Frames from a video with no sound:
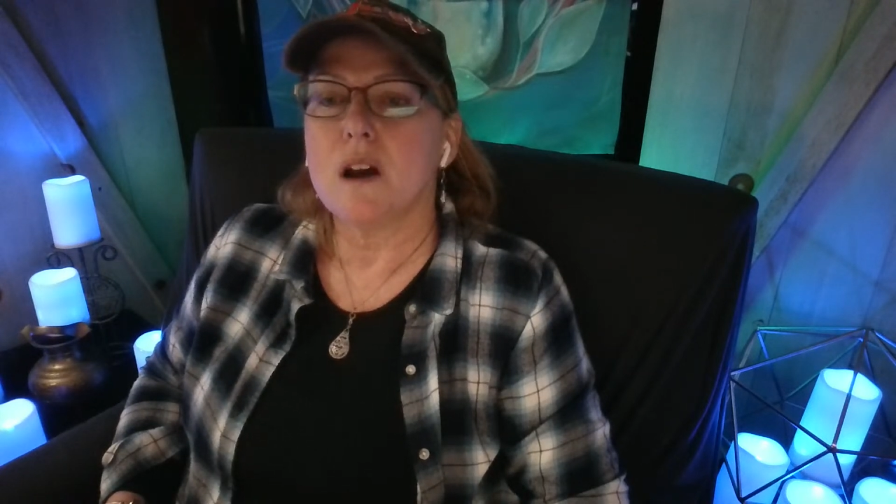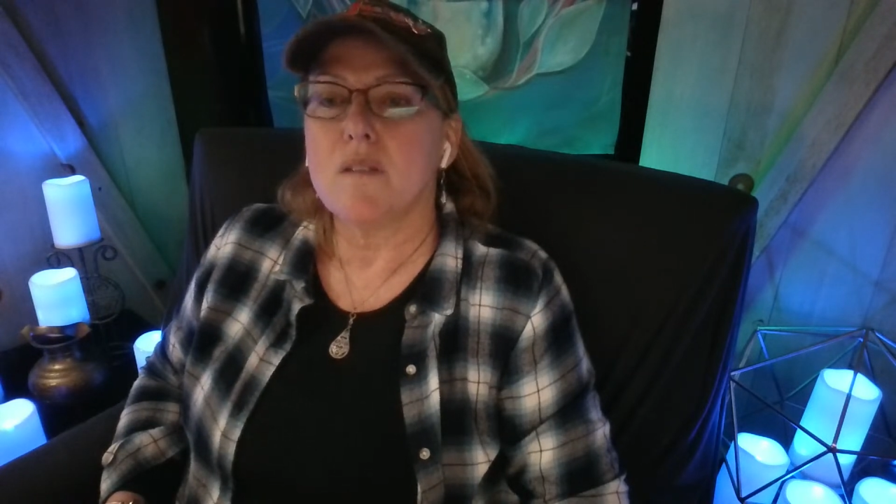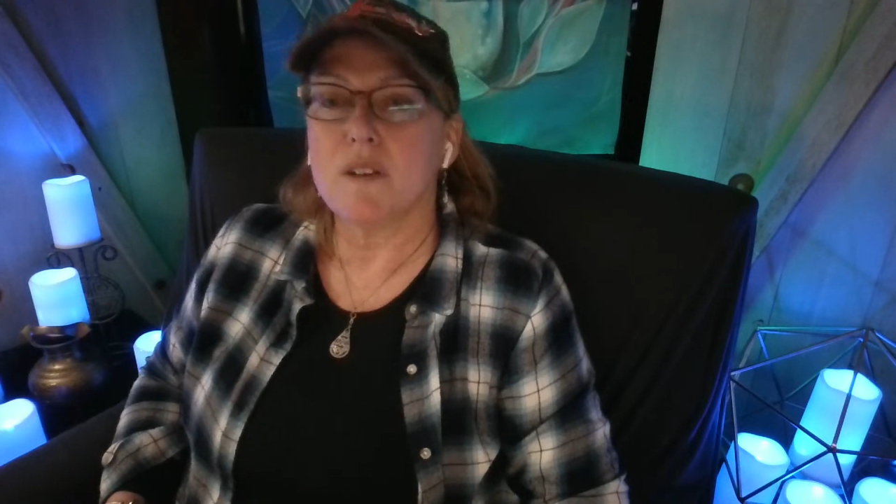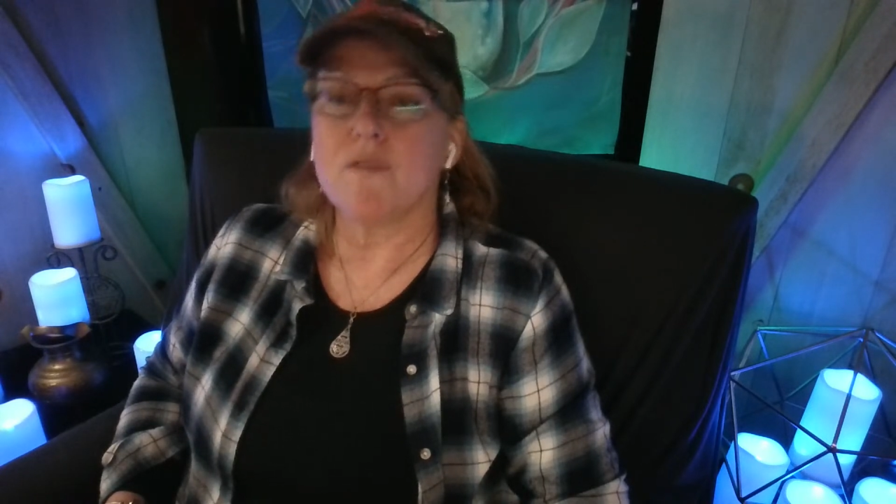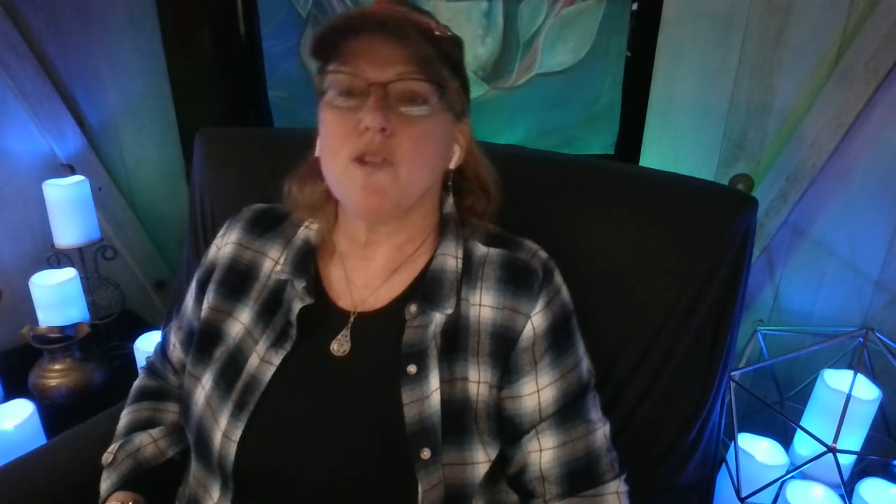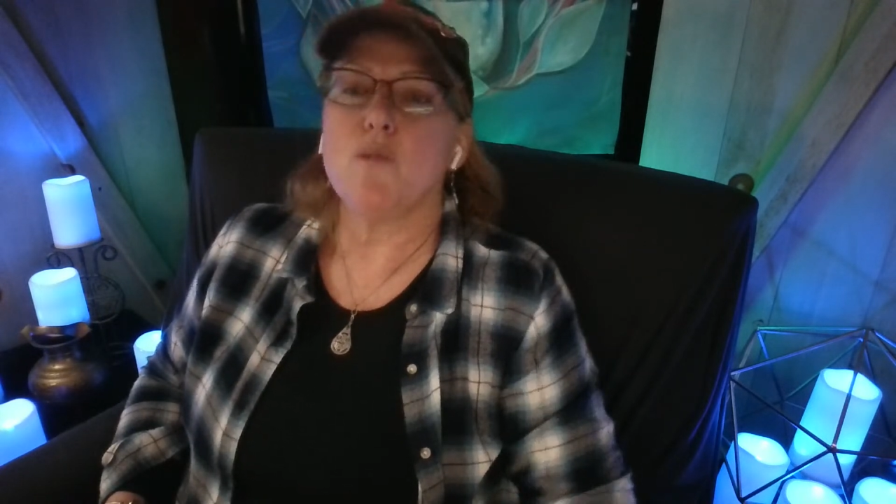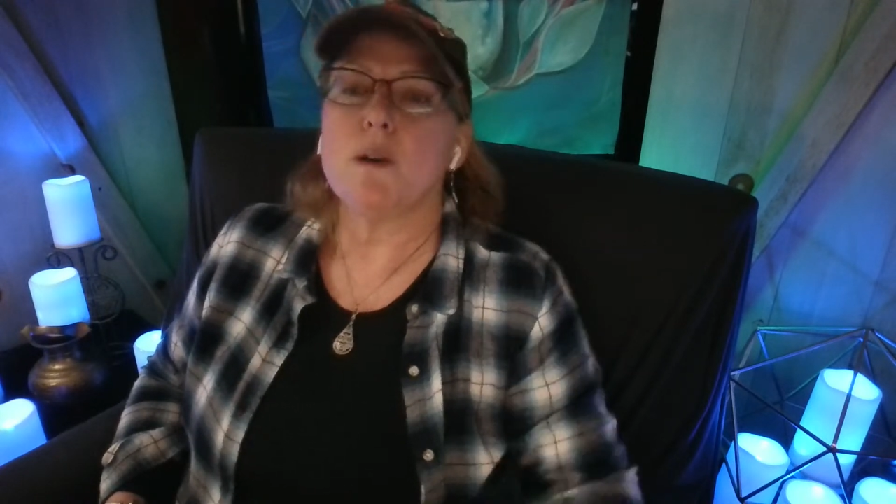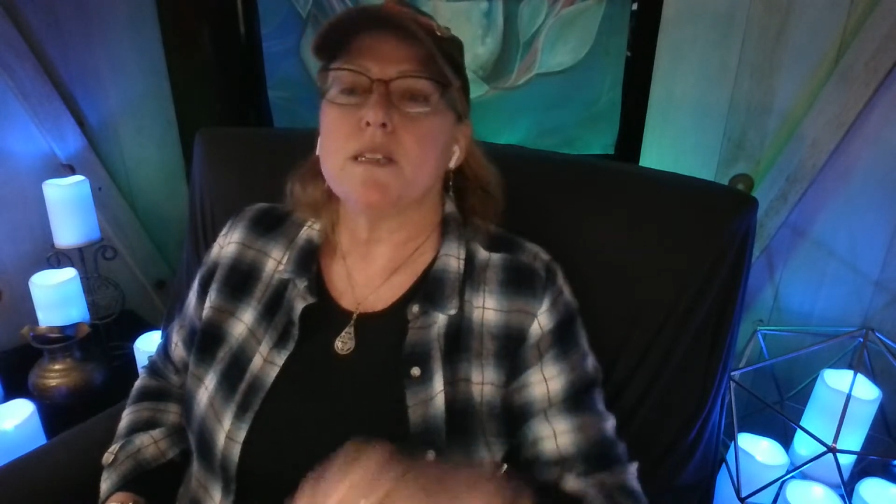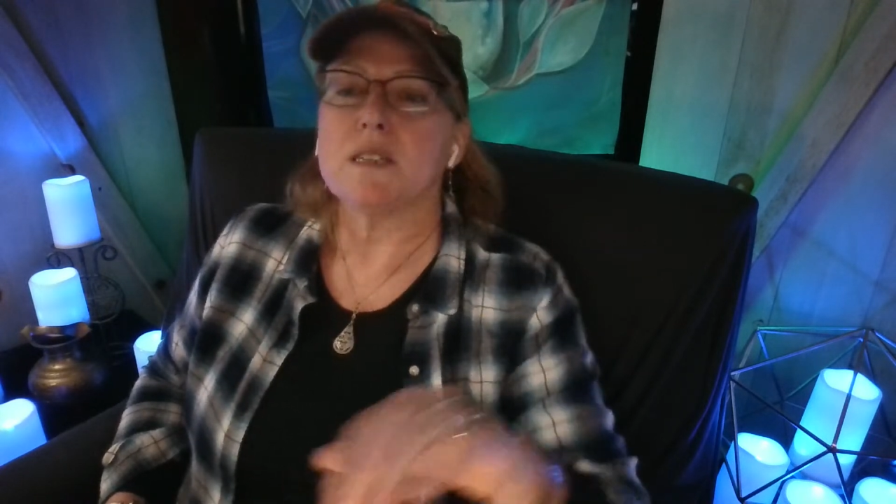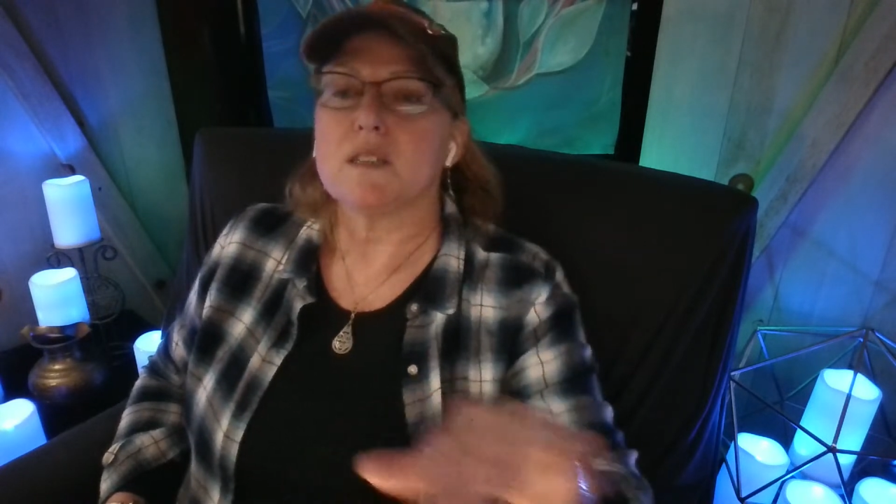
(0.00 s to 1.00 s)
of a few
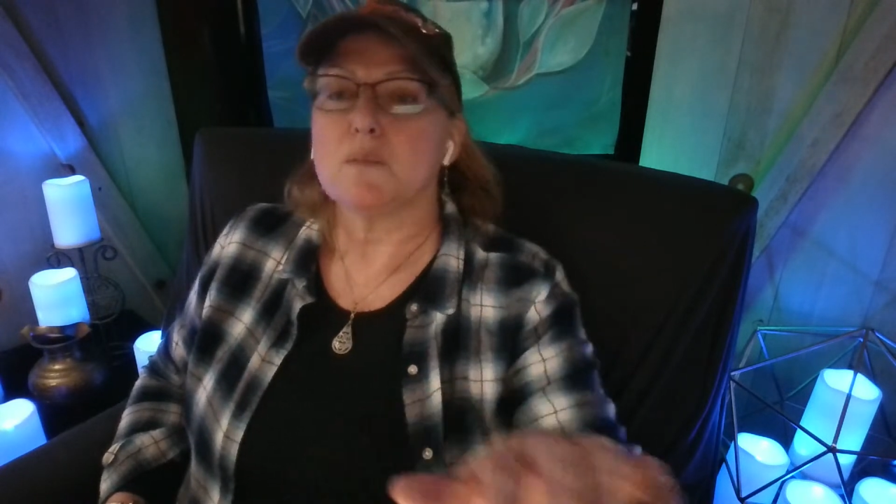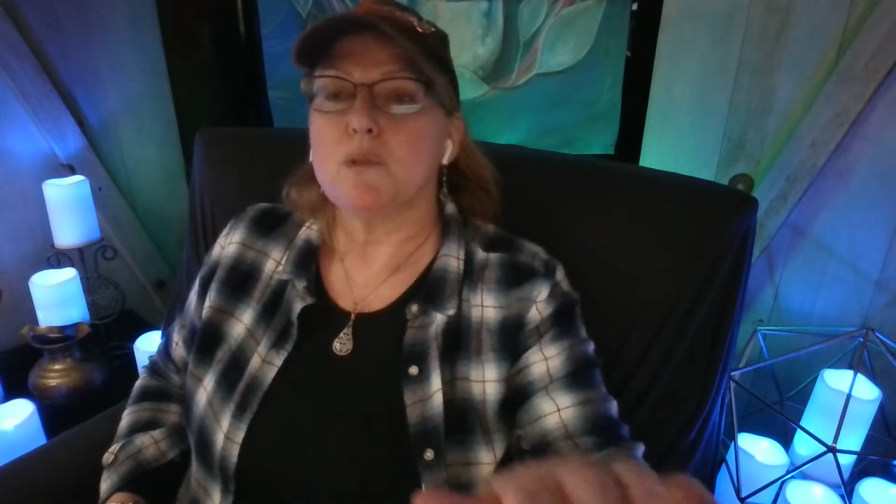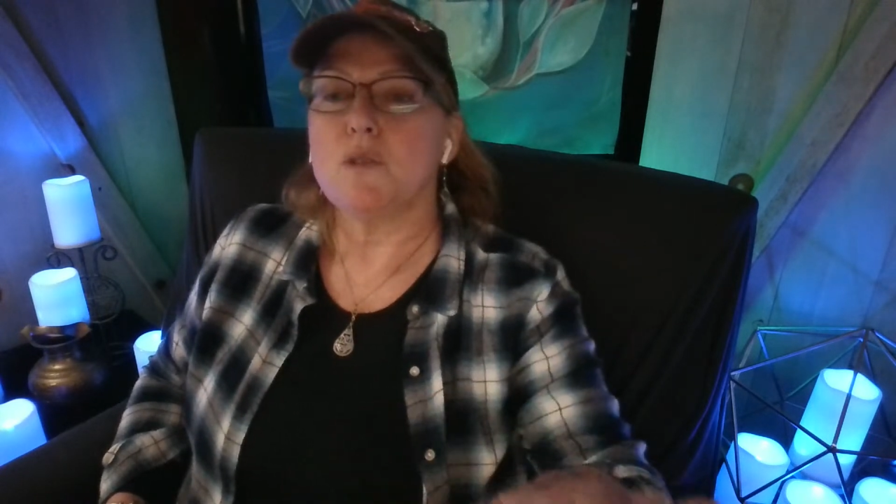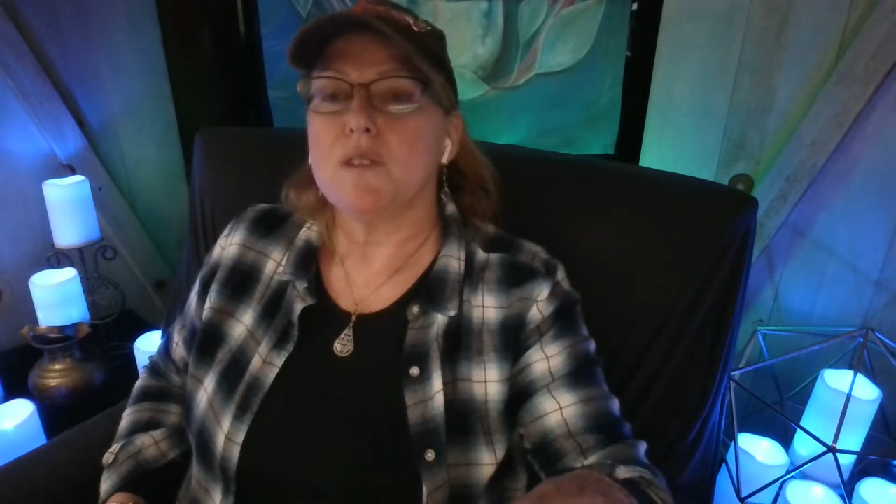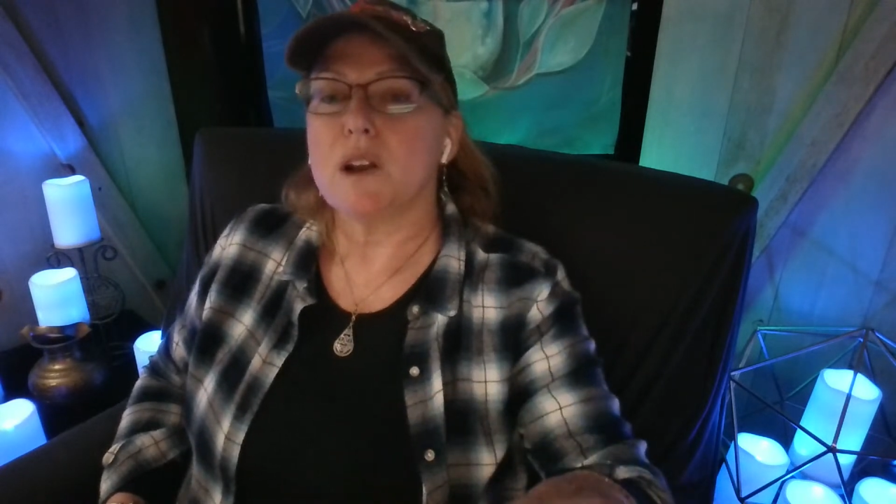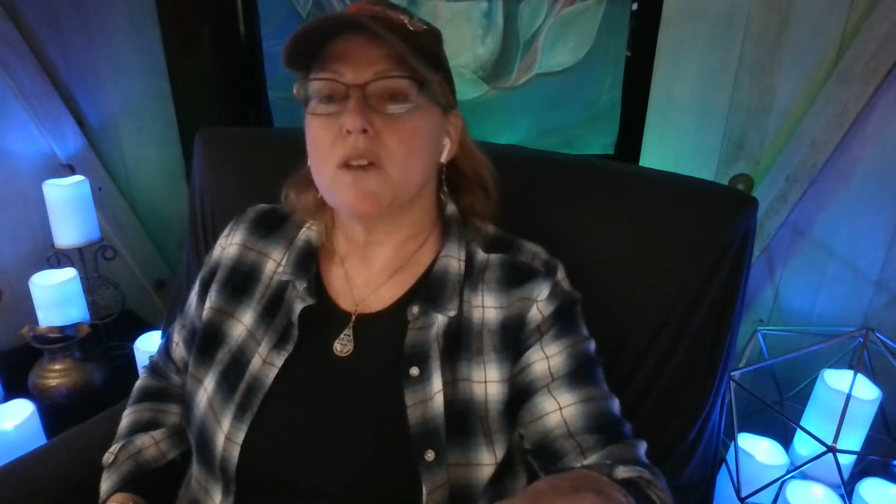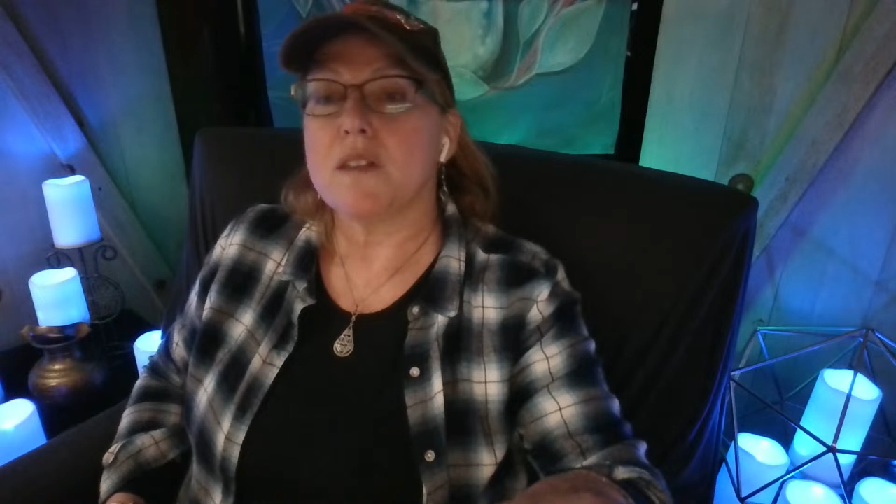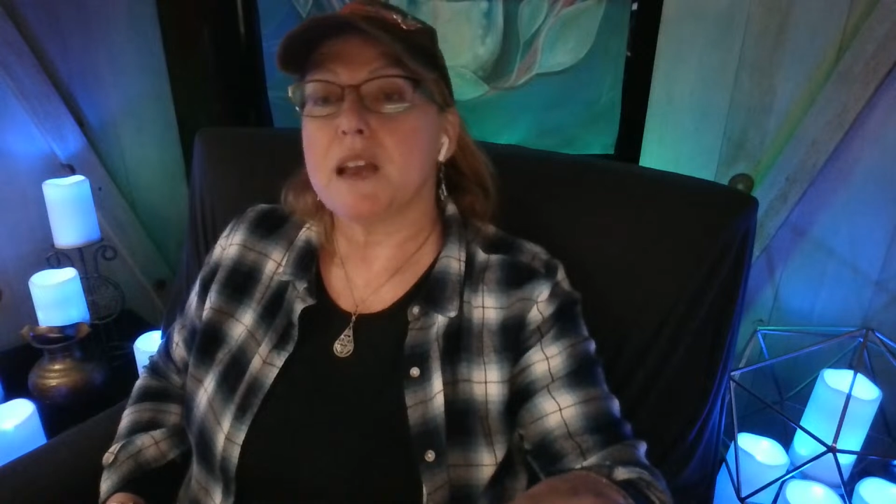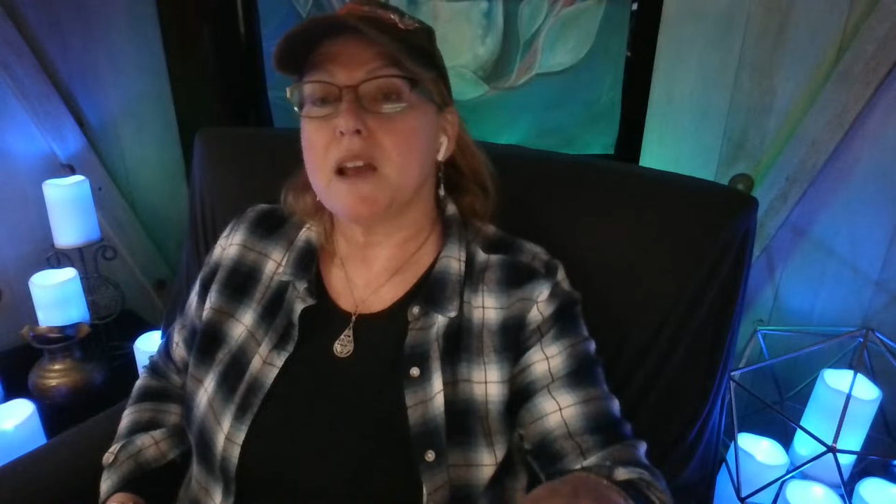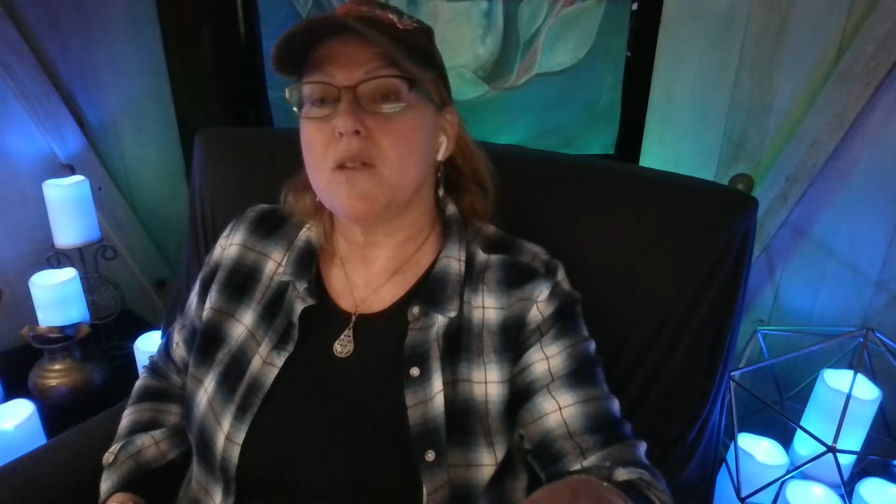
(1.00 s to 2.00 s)
buses moving on the day.